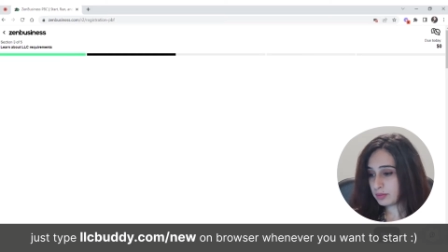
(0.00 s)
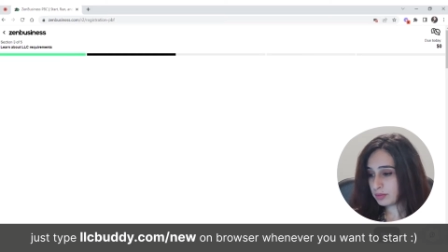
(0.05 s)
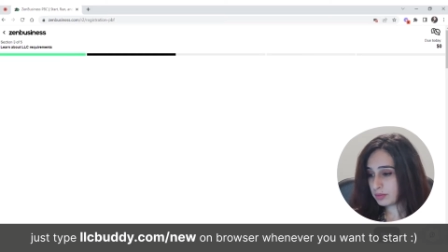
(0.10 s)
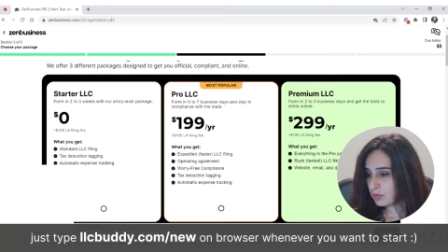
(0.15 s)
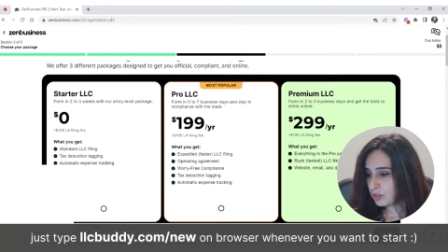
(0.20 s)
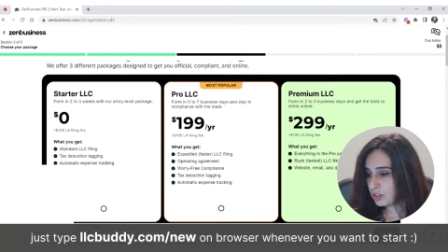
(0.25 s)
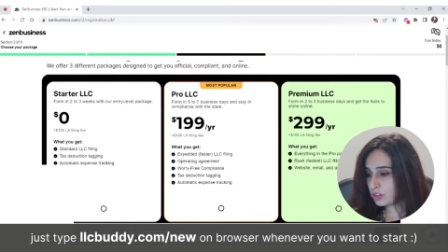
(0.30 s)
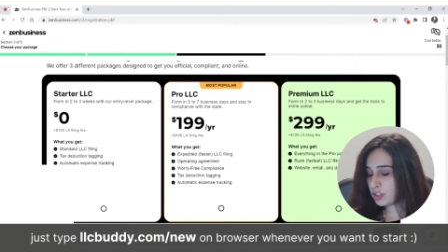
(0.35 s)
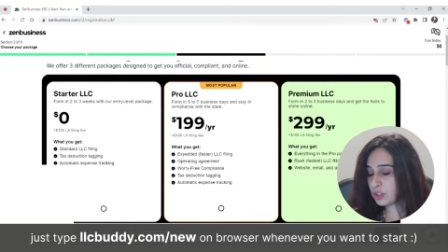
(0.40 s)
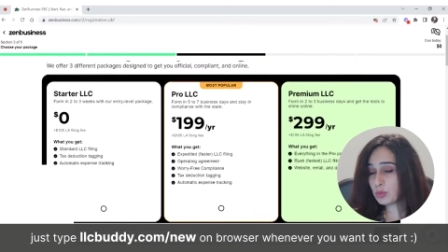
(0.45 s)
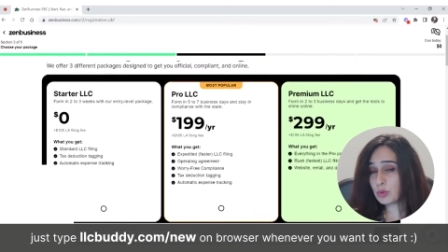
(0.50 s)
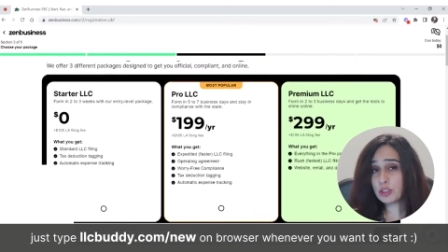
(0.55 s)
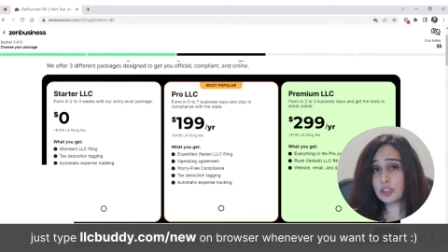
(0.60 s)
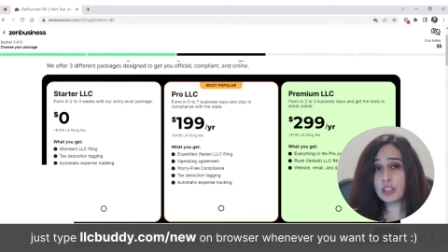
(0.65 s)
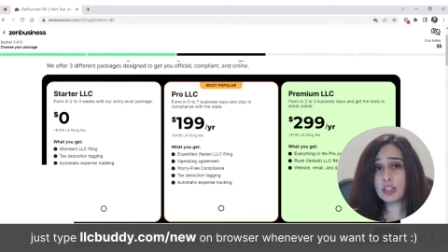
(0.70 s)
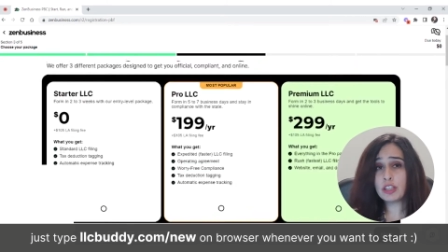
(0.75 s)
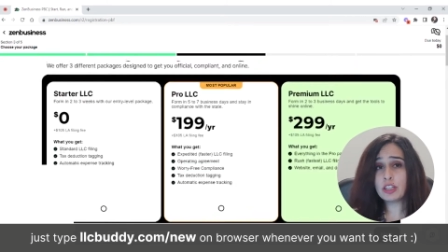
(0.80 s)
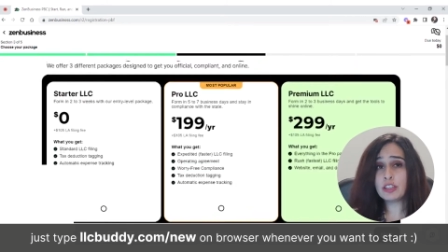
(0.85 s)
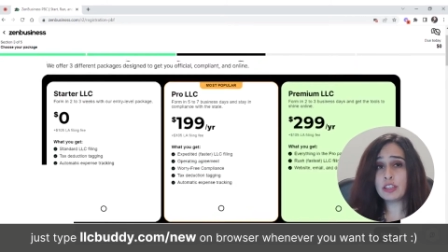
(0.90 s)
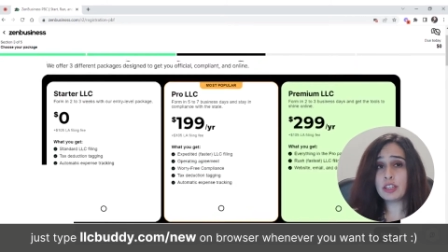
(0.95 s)
This is where
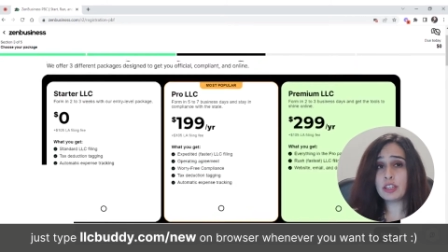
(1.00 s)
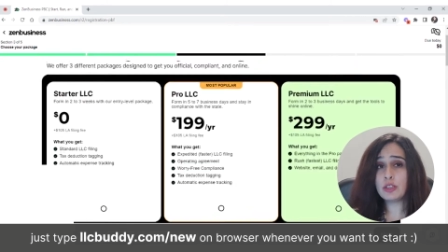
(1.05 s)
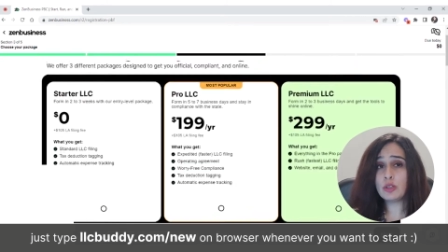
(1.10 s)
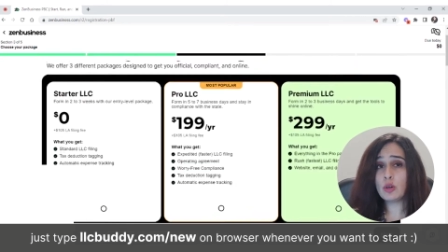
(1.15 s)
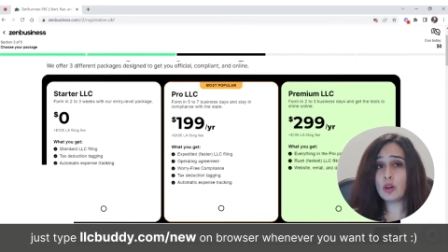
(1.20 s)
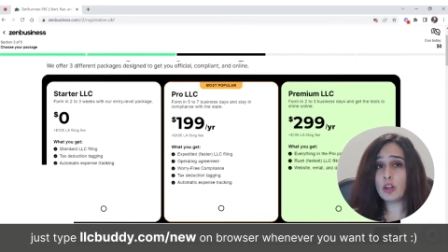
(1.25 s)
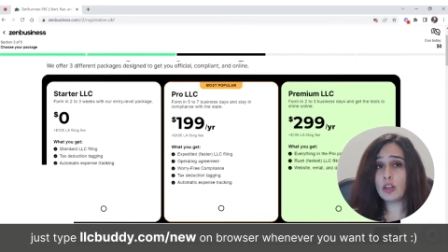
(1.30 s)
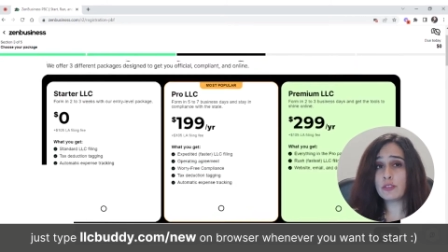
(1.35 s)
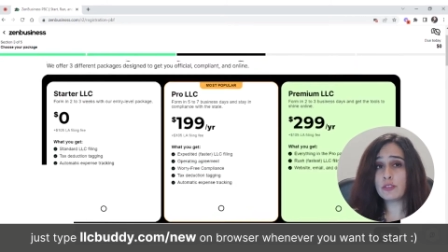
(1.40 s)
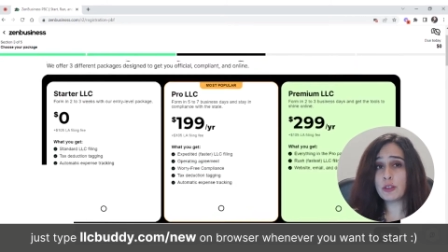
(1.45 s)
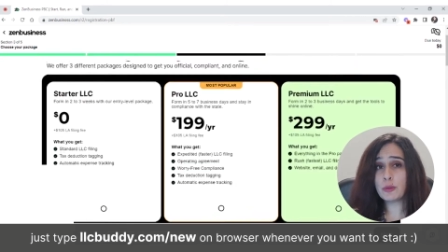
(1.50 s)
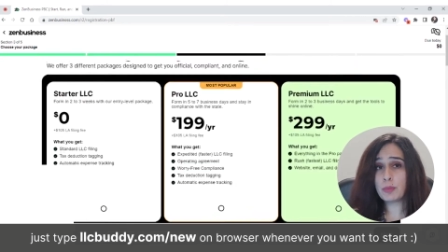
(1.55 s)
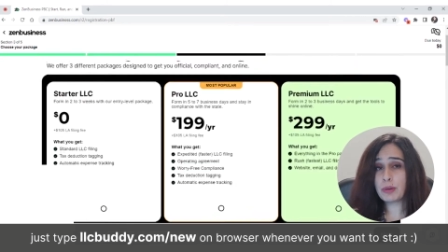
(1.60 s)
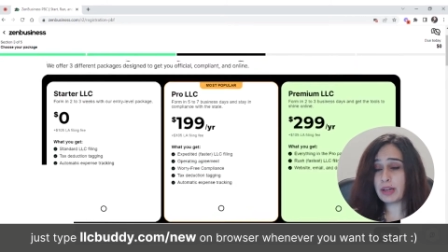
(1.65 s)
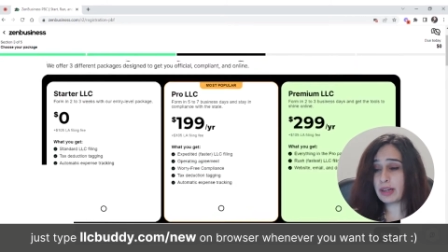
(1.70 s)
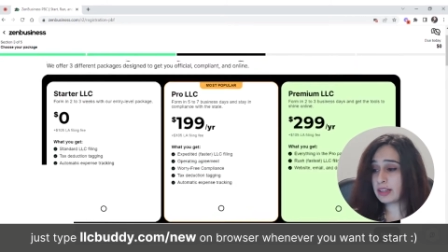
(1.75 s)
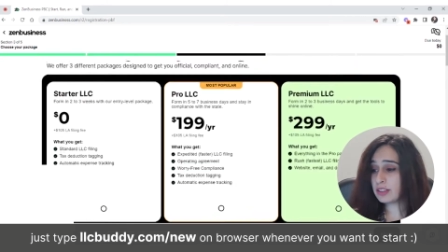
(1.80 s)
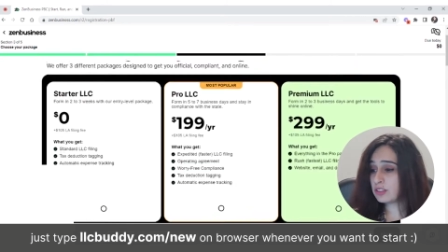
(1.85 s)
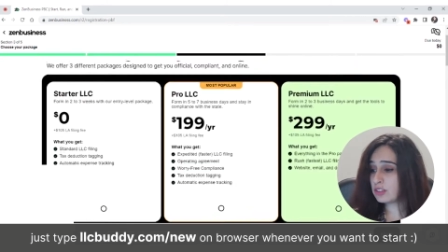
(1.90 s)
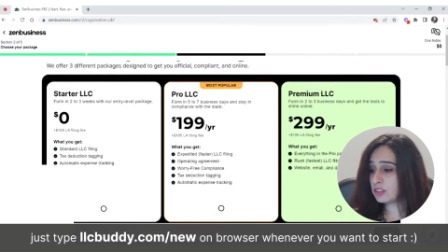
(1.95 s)
they're going to tell you all of their
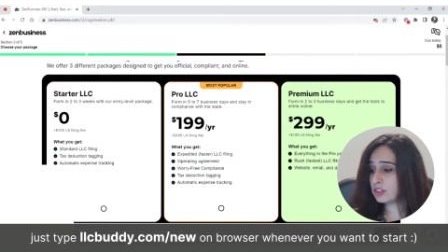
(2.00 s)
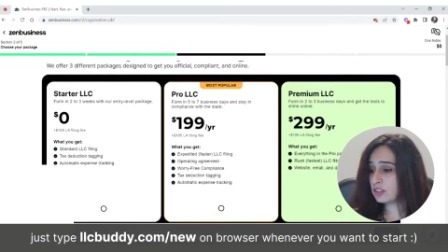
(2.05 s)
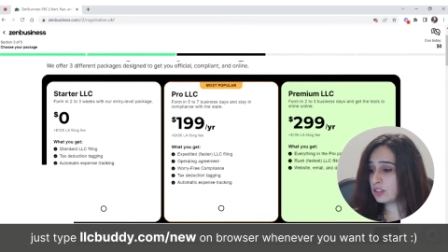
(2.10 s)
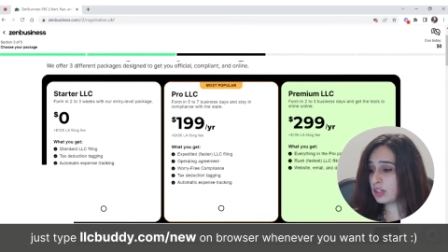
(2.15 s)
packages.